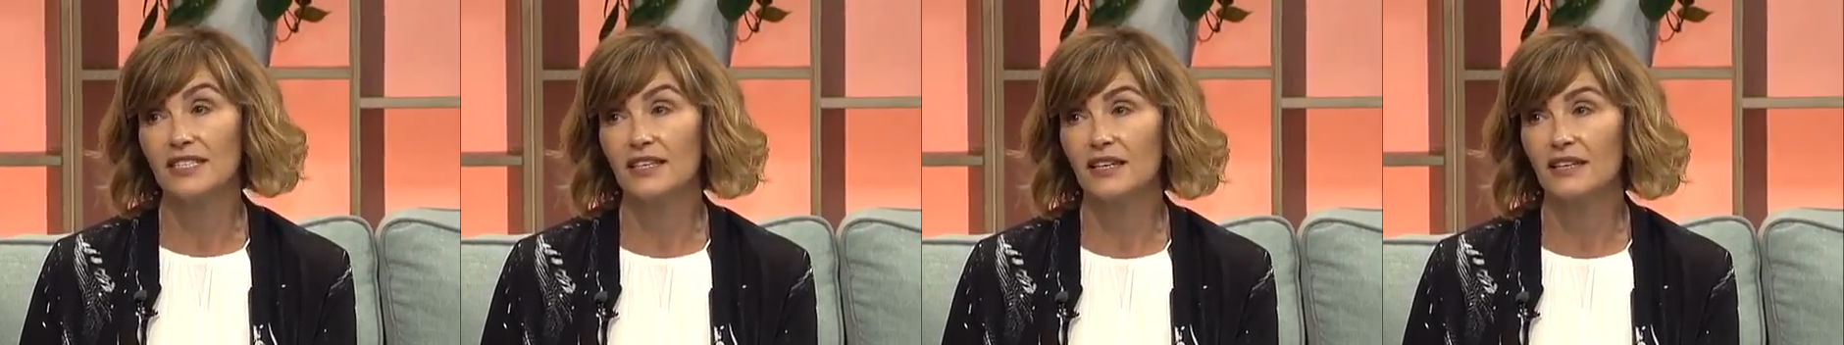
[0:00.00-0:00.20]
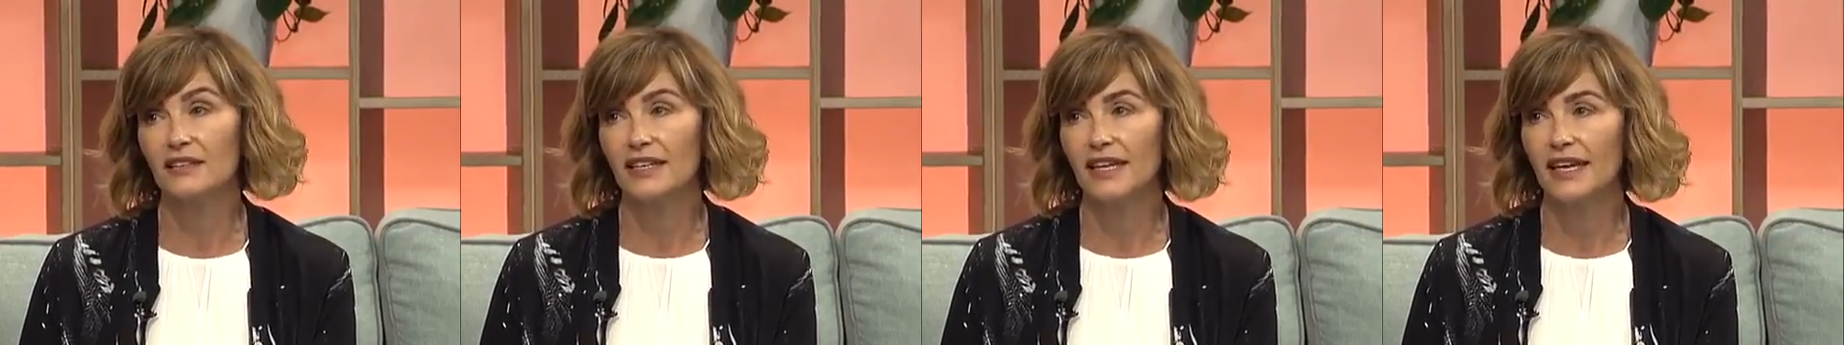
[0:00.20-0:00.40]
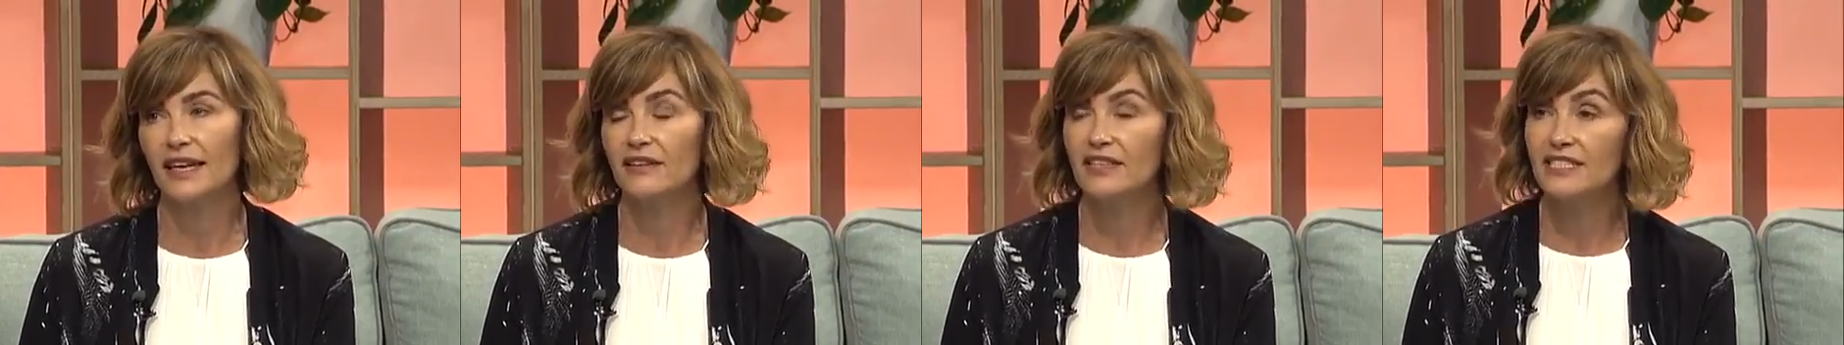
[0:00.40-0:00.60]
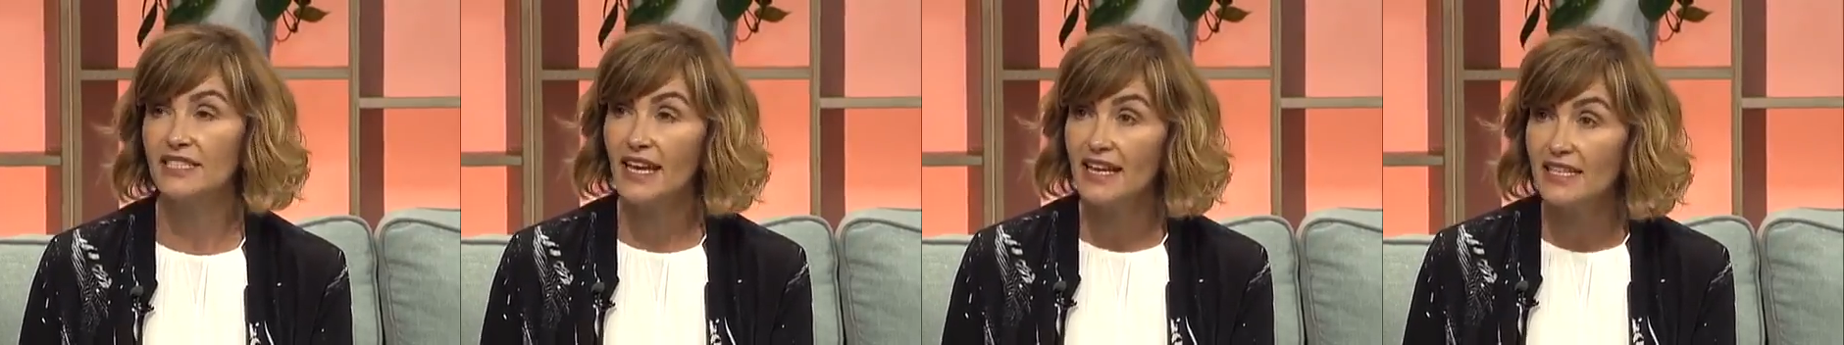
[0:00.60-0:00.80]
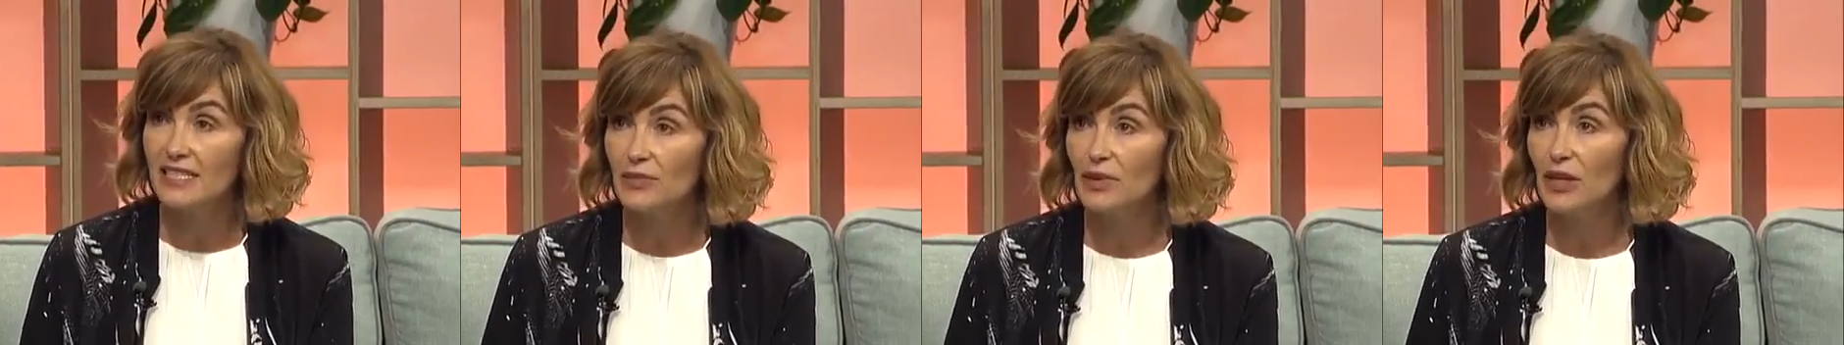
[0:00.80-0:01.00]
to kill the hair. It
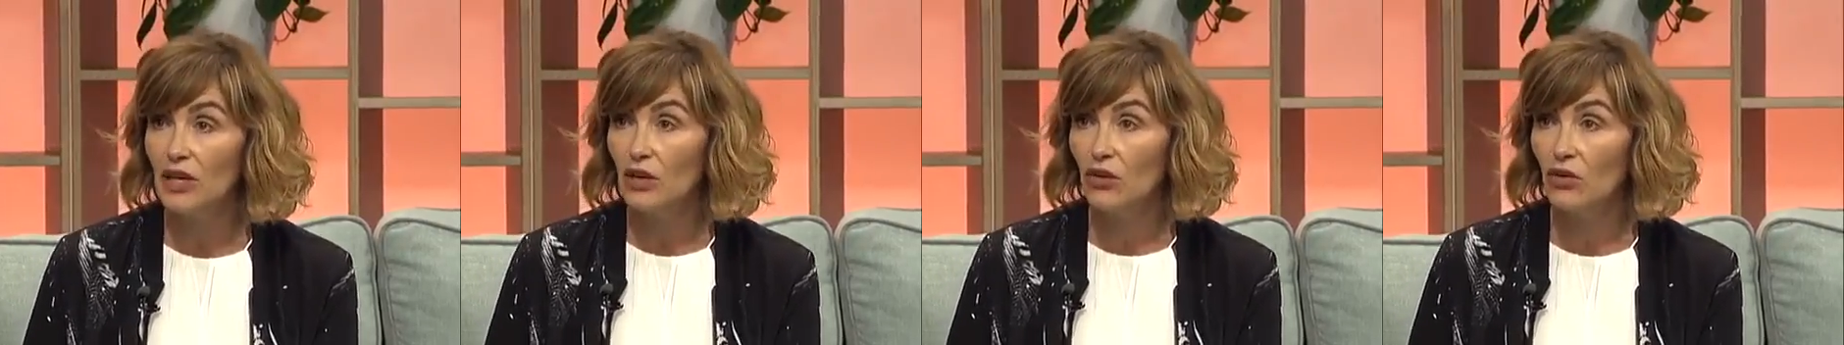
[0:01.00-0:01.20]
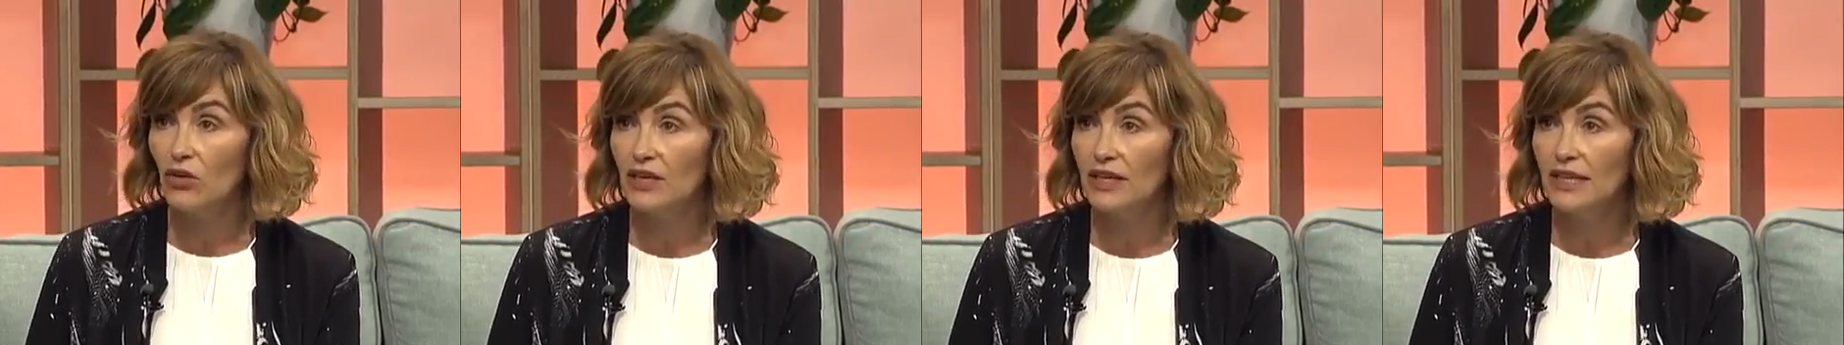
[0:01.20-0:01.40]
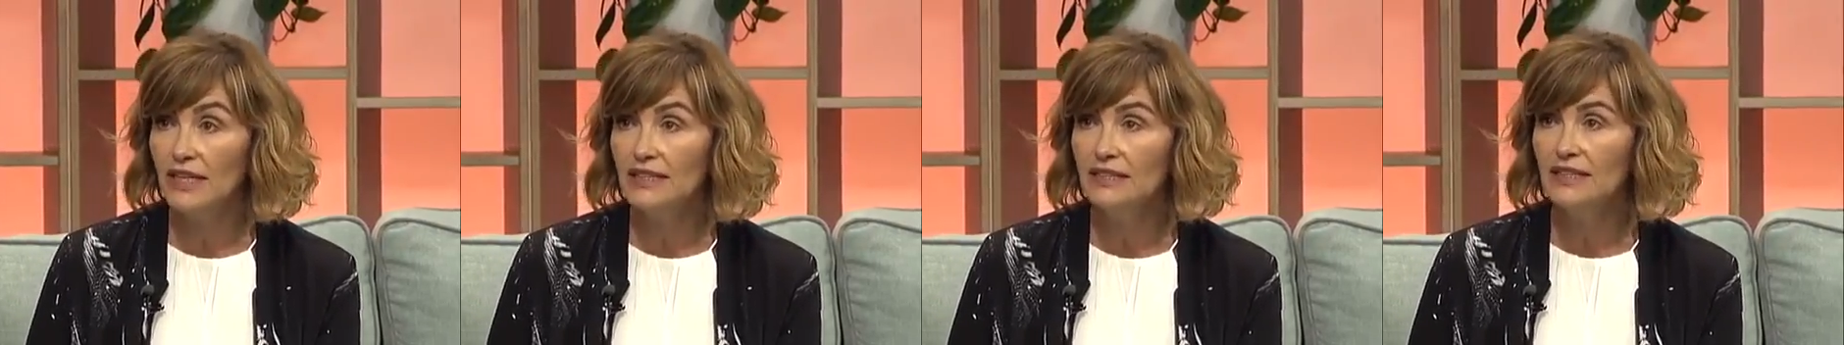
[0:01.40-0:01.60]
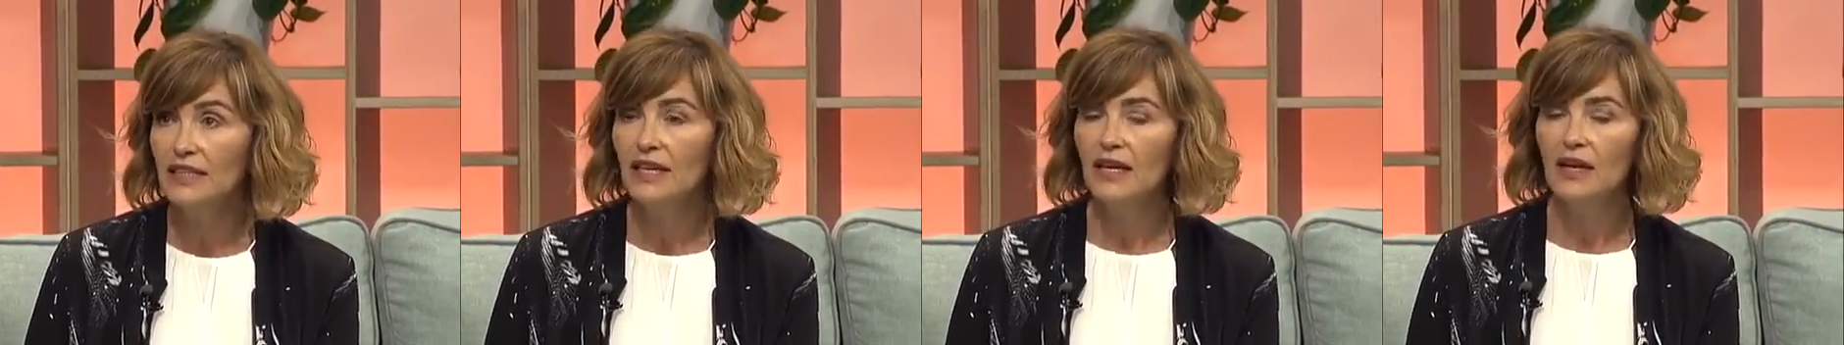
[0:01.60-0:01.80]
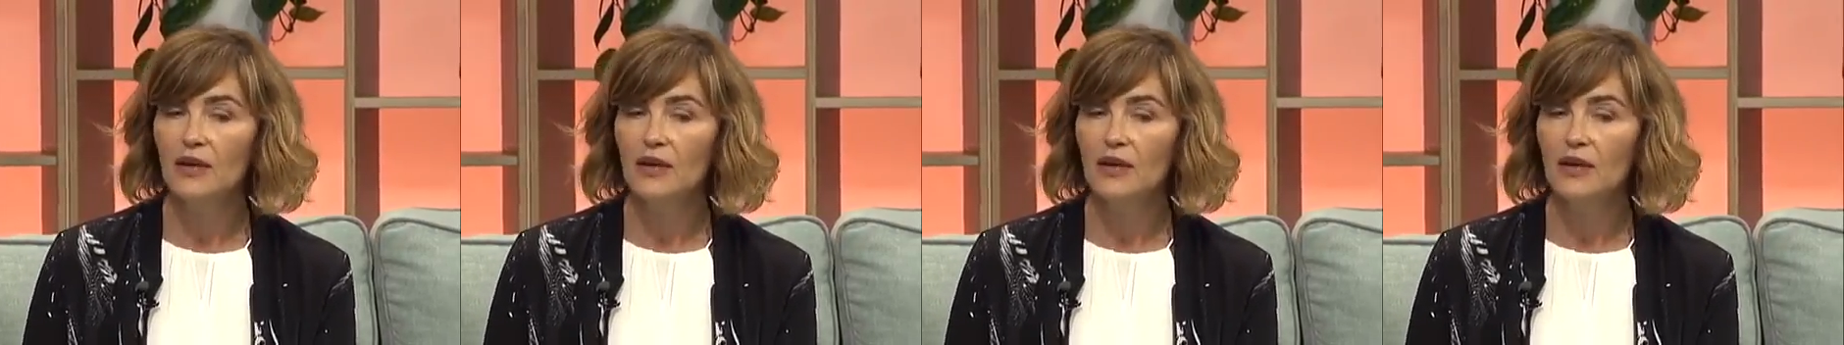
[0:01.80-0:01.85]
takes a bit longer,